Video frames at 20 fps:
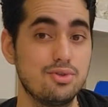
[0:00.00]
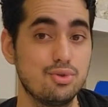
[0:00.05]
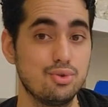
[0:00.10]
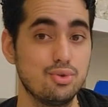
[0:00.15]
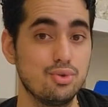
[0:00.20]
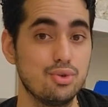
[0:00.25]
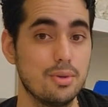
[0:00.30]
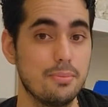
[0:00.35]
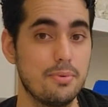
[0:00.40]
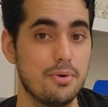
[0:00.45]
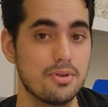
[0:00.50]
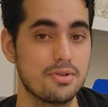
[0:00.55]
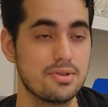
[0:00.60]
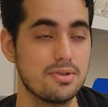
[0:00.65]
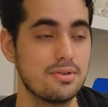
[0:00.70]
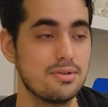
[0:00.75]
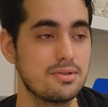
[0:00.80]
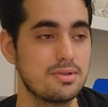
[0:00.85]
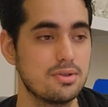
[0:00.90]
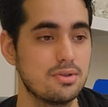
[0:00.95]
to do the
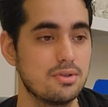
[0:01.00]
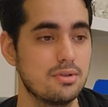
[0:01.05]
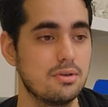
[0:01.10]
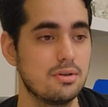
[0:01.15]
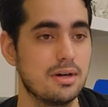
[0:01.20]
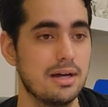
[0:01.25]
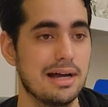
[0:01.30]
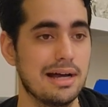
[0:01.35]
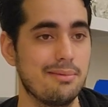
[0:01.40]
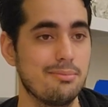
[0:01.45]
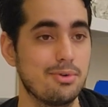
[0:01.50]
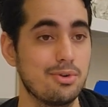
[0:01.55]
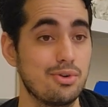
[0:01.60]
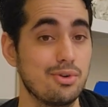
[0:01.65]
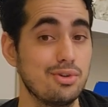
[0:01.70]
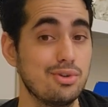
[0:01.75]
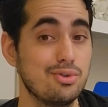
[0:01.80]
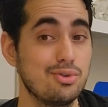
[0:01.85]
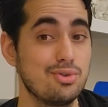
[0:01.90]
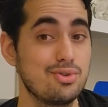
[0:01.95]
puzzle so I'm not
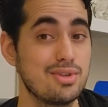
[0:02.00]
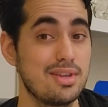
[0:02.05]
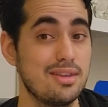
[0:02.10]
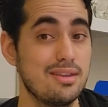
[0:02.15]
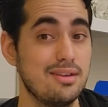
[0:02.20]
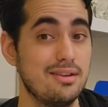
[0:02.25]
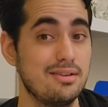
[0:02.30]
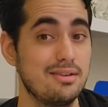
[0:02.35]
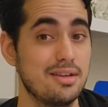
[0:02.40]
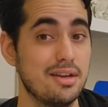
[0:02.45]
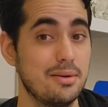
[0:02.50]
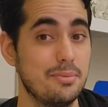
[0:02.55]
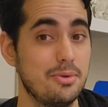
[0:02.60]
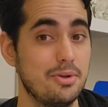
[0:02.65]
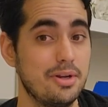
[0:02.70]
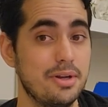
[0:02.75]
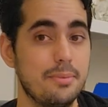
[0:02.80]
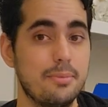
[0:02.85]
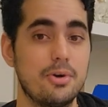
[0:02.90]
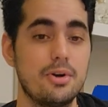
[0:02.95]
going to use a dinner
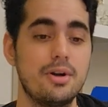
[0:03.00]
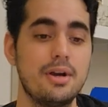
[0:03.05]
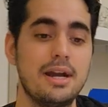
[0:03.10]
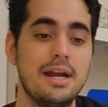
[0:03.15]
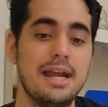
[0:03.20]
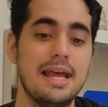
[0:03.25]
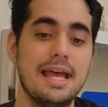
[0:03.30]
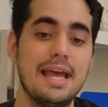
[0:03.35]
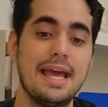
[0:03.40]
table anymore